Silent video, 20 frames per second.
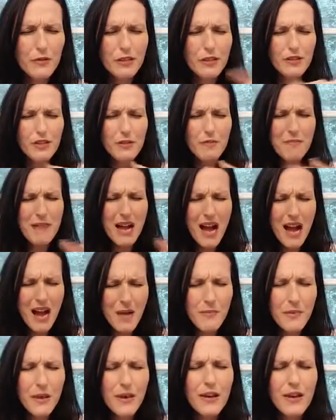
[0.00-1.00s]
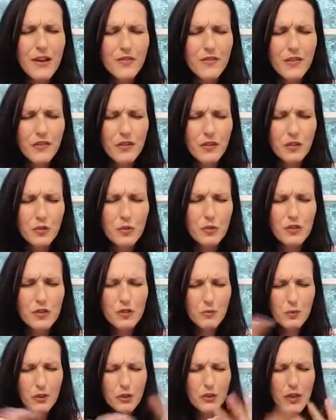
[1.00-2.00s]
and there's a map that the Lord's
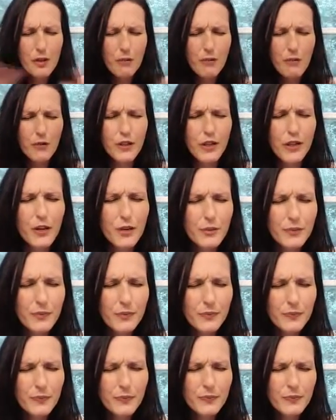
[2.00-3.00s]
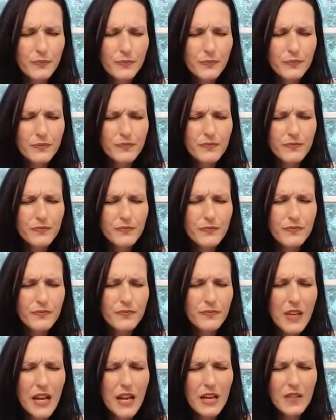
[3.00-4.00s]
putting up for you.
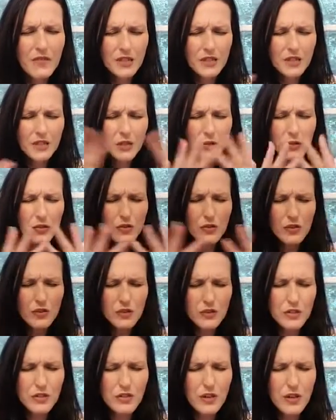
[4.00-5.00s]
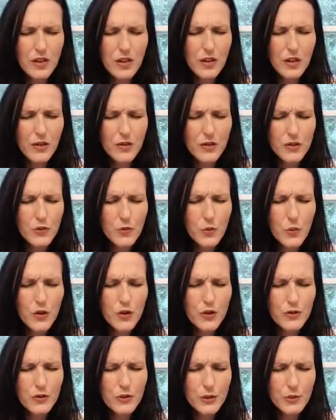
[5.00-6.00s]
And even this this this
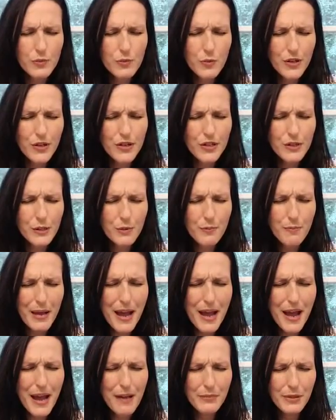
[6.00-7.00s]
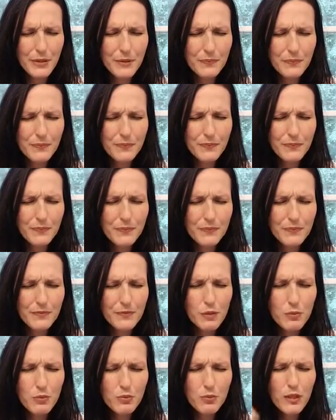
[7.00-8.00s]
word this morning is a map.
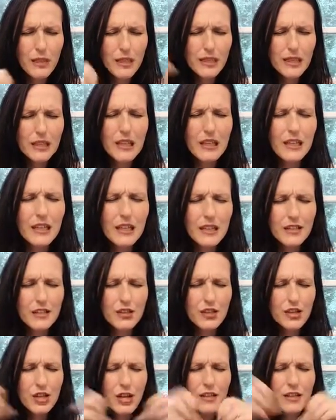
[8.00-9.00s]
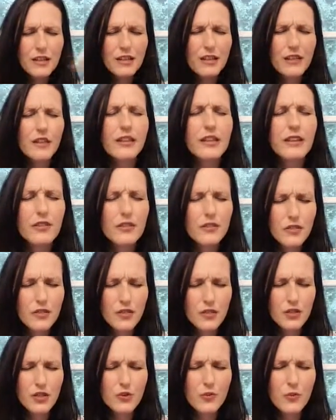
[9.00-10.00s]
It's bringing light. It's shining light on the
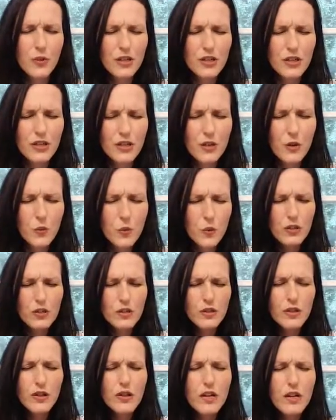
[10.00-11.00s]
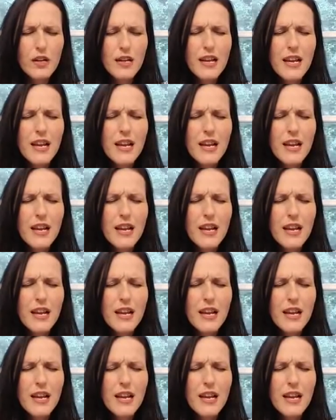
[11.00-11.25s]
situation. The Word of God